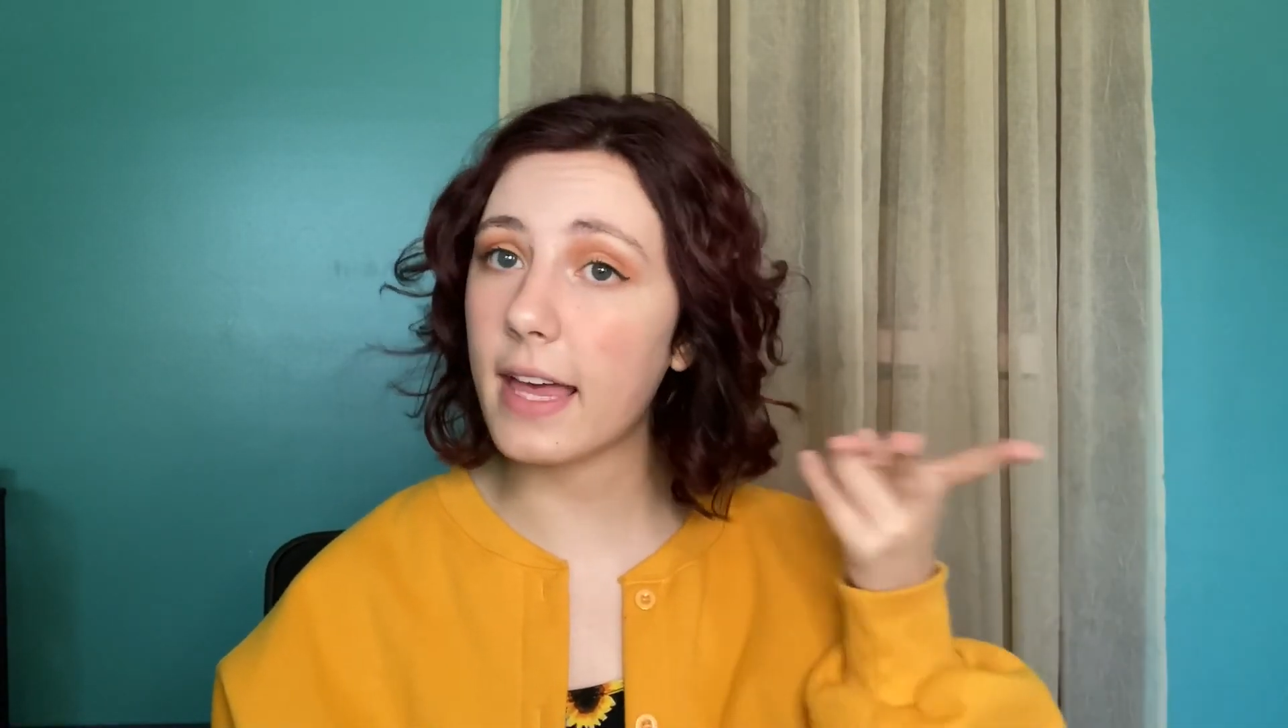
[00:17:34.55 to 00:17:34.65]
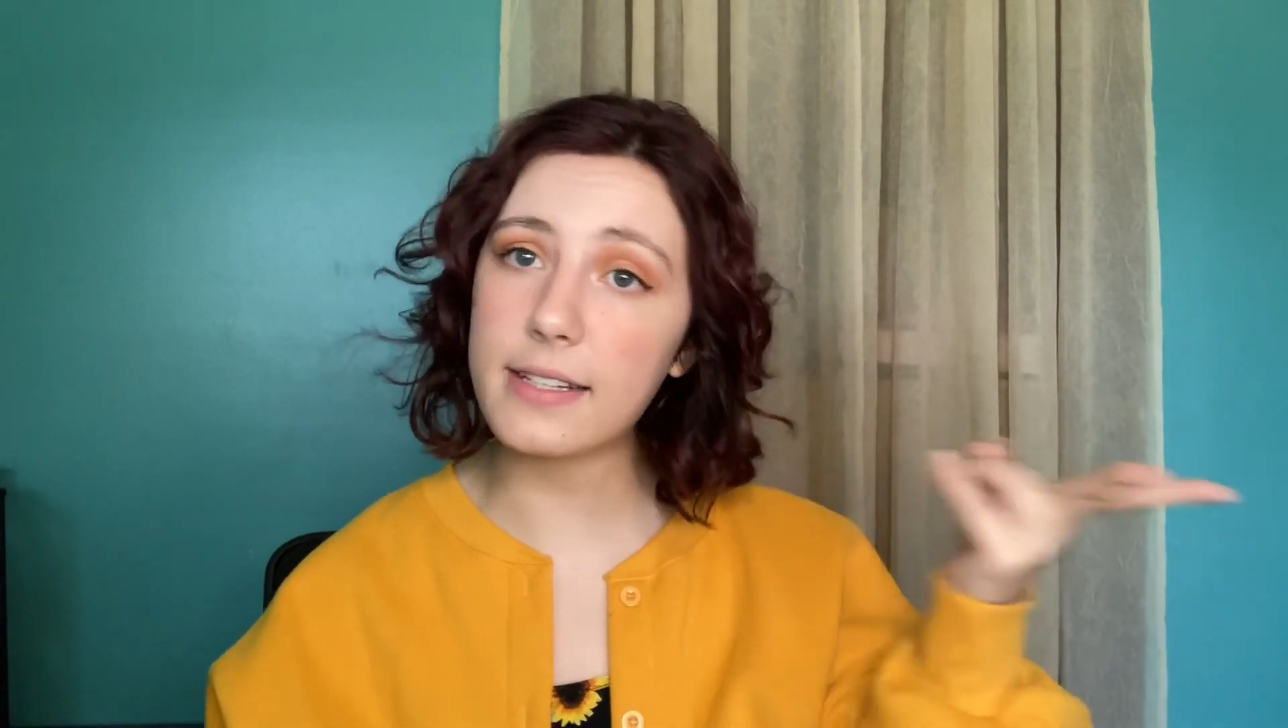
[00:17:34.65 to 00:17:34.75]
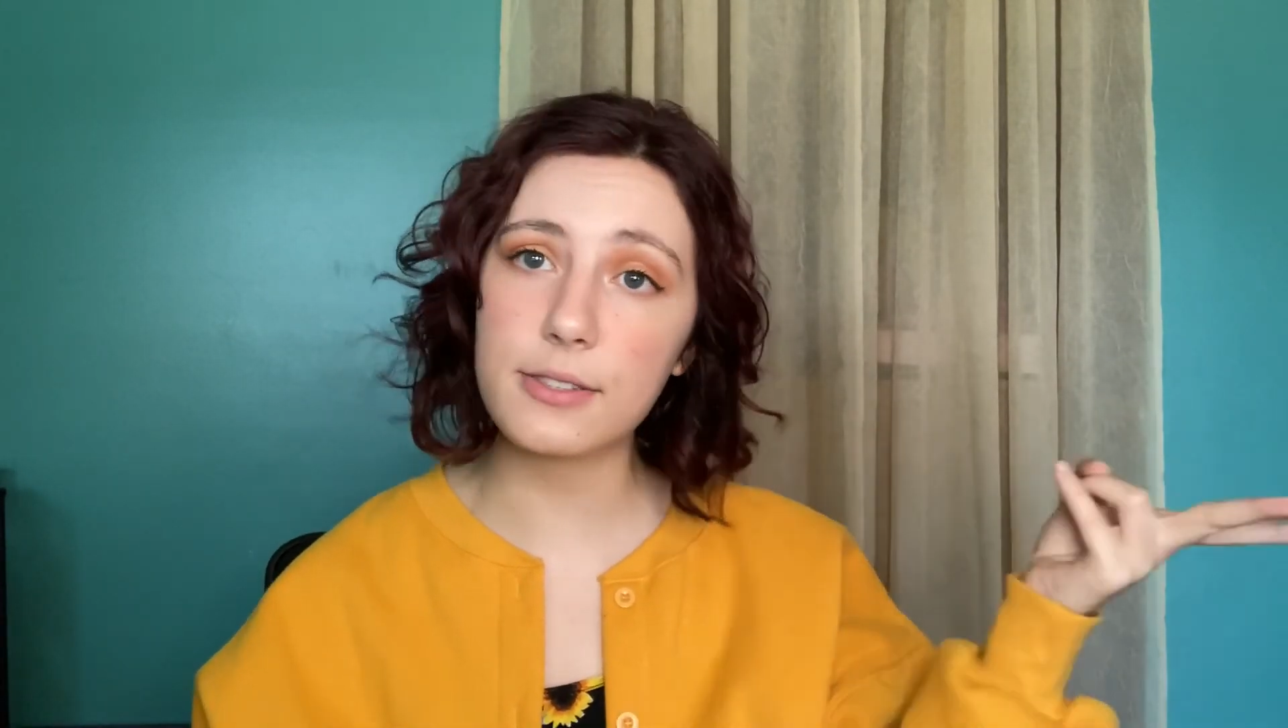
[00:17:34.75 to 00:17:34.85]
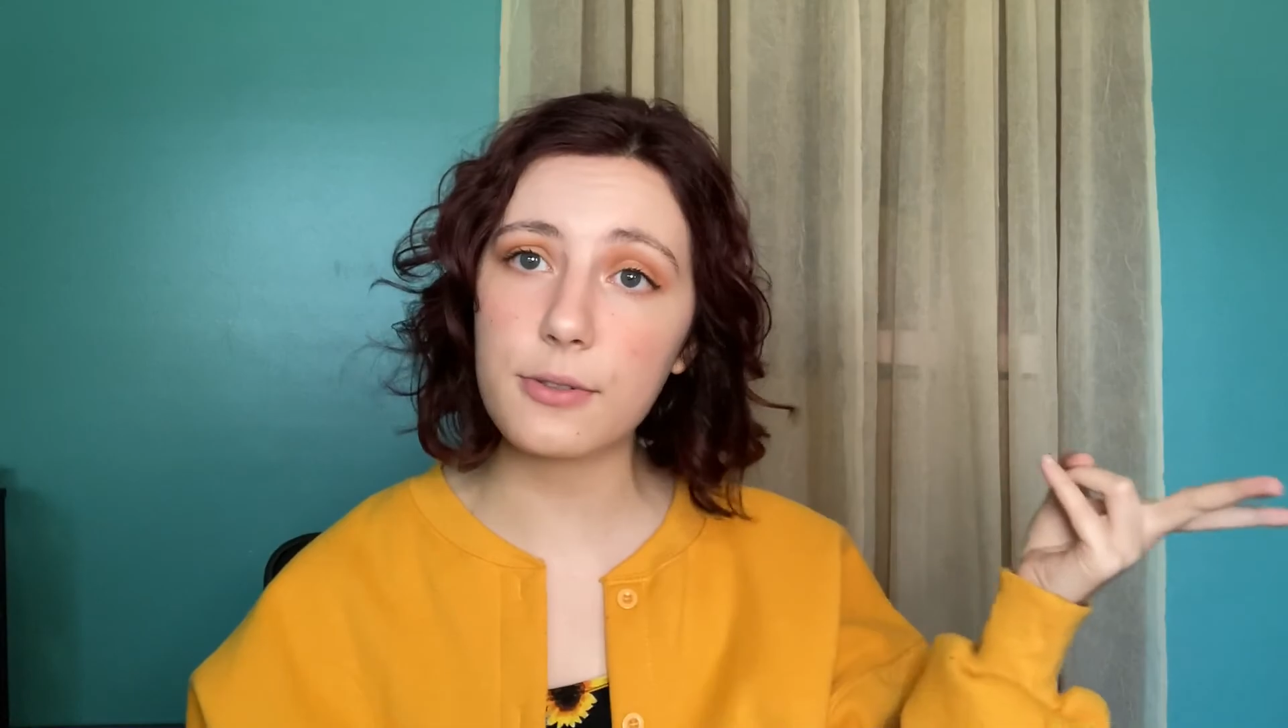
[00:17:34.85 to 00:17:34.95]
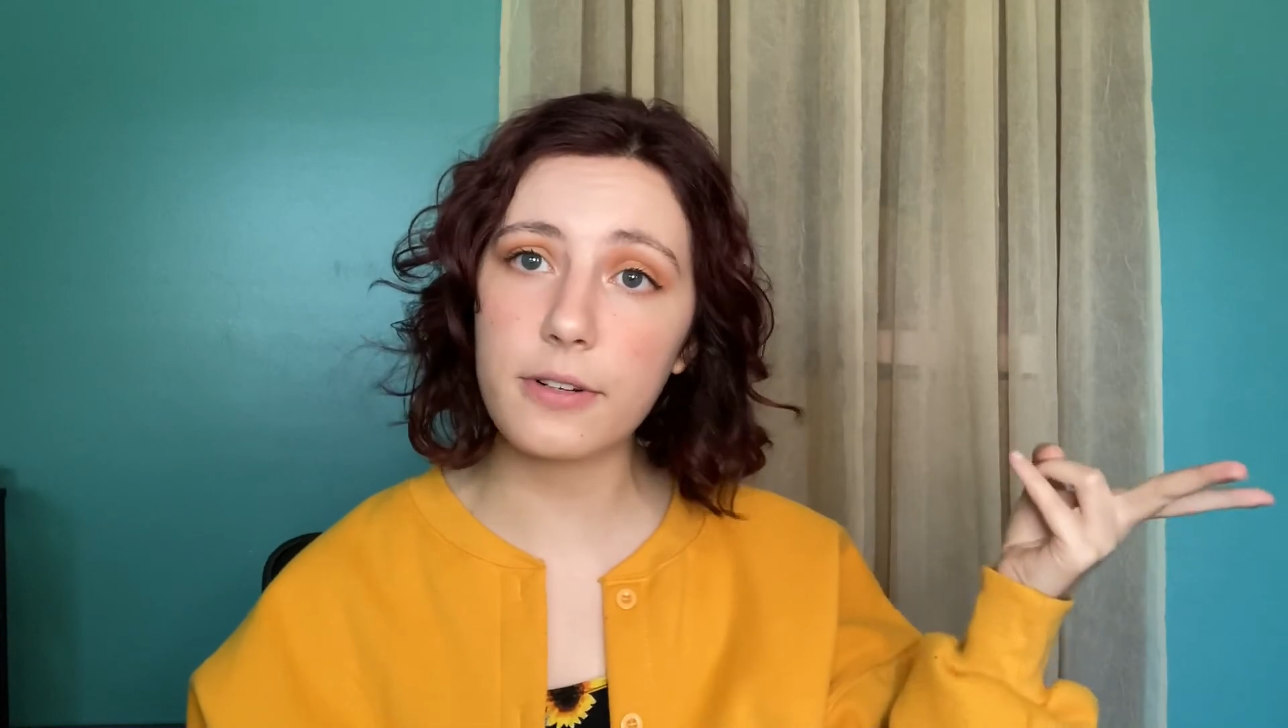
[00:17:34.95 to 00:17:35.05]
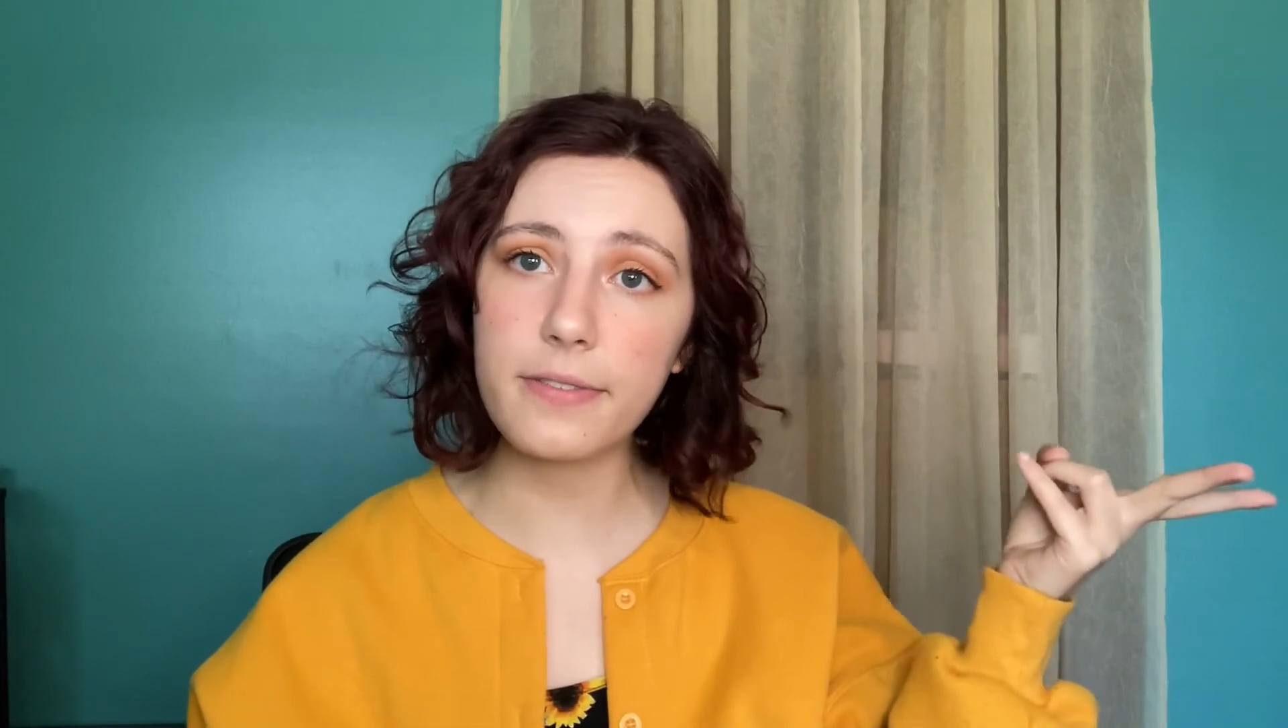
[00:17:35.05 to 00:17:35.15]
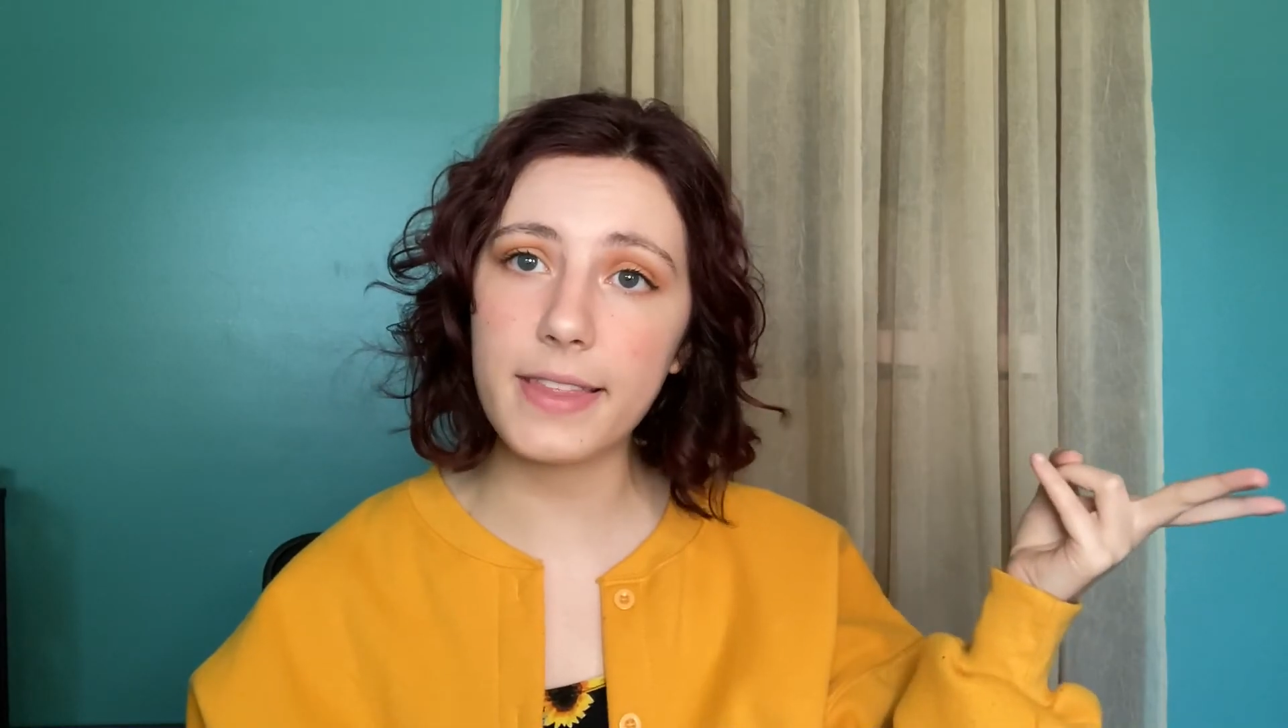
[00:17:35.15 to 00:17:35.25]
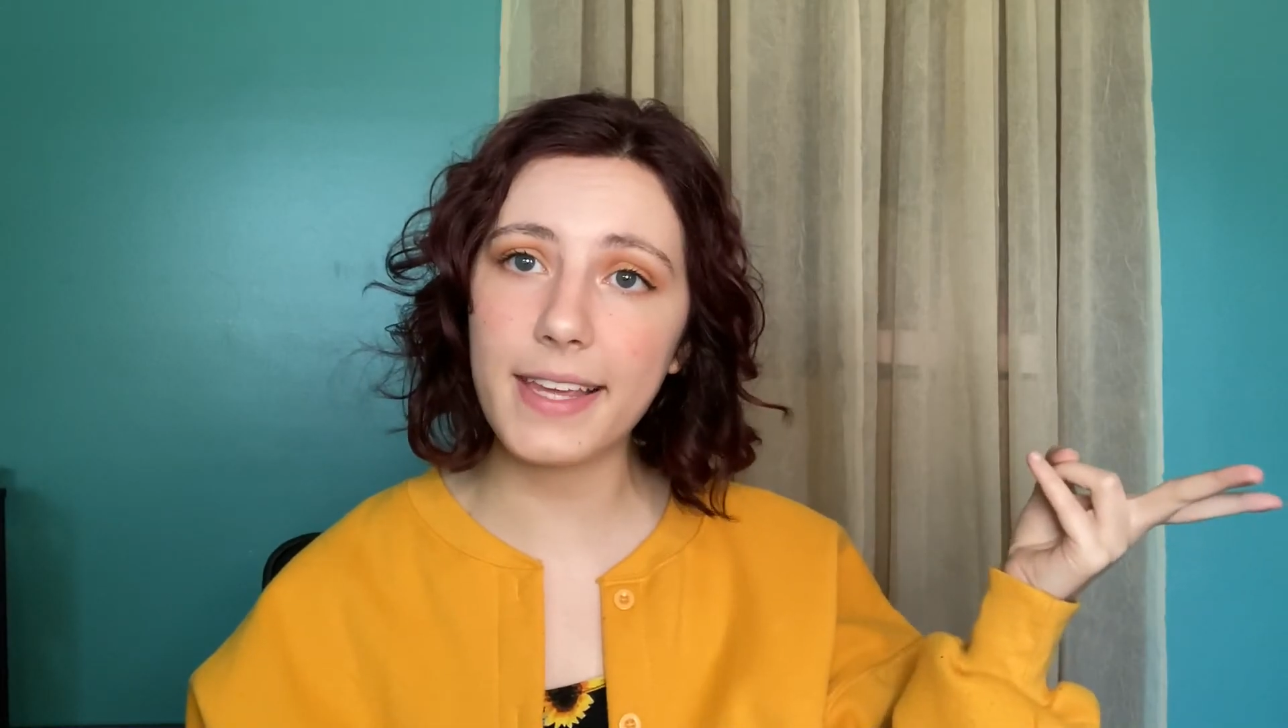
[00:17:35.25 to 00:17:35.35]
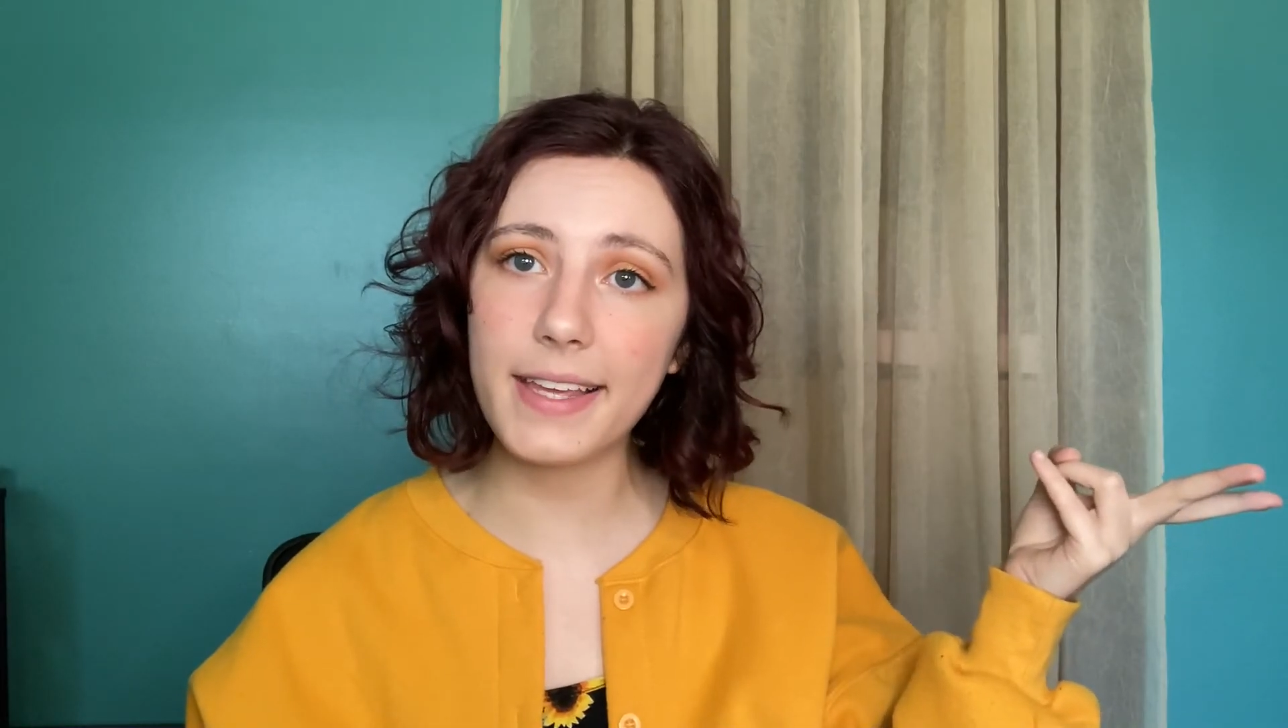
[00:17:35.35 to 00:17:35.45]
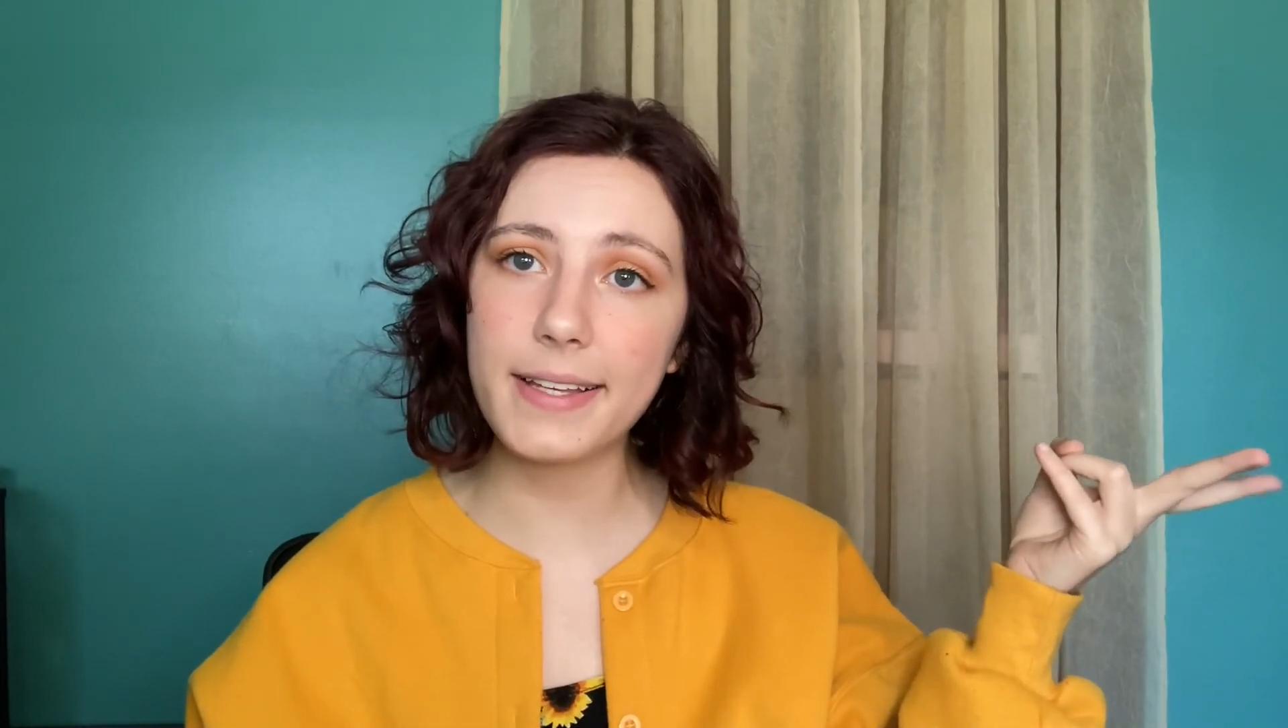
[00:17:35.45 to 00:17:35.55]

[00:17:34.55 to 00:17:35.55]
that sort of thing,